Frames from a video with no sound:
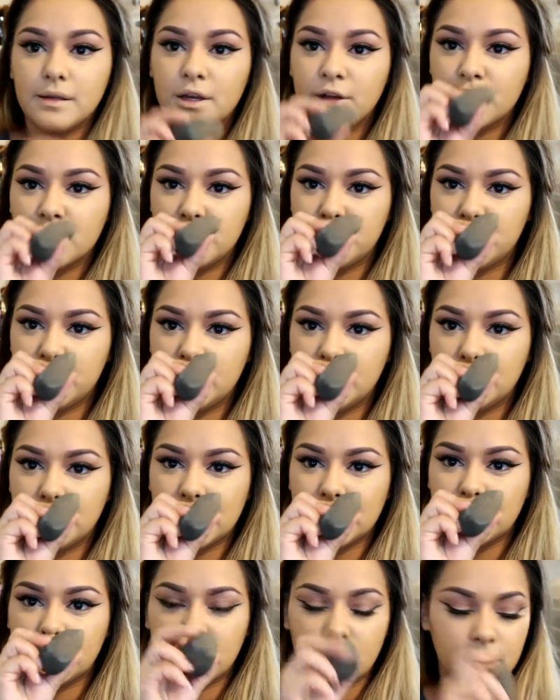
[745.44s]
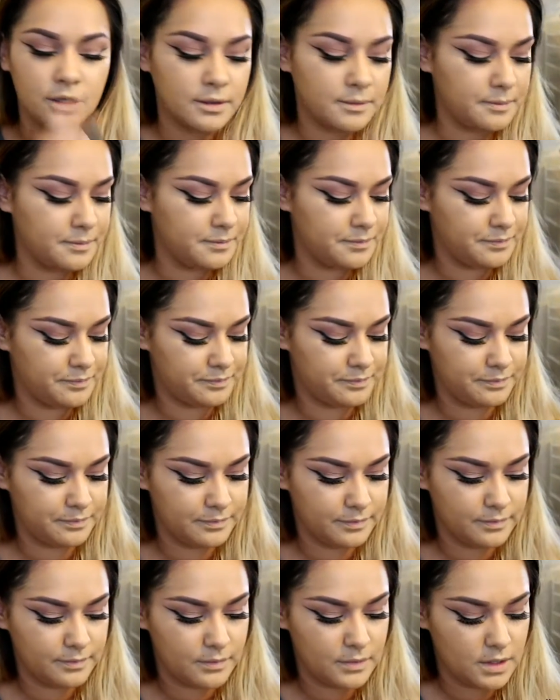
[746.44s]
other beauty blender
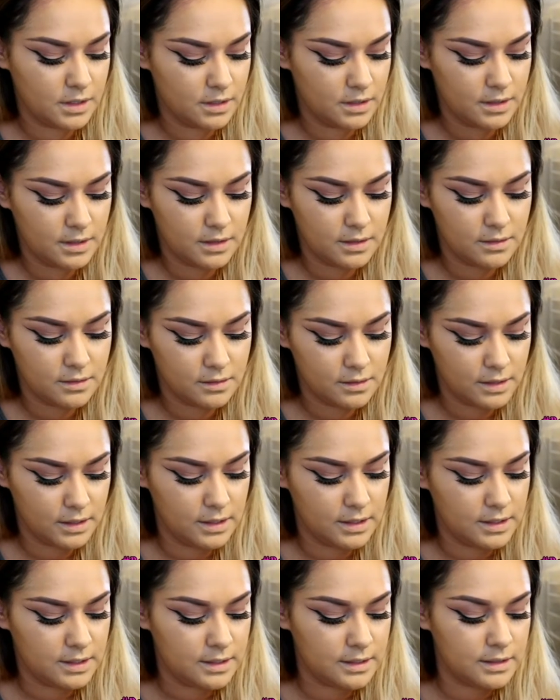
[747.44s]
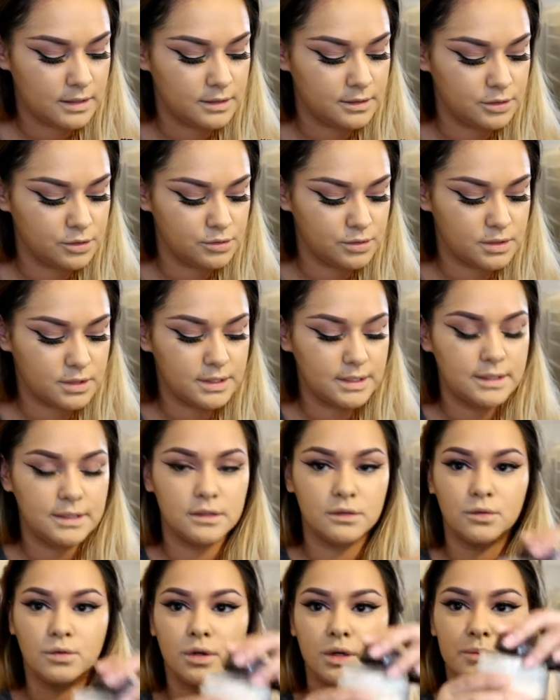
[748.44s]
and use the
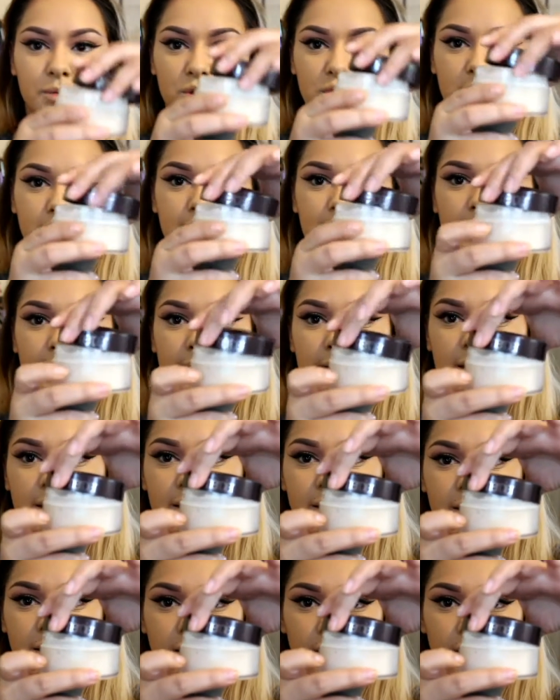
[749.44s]
Mercier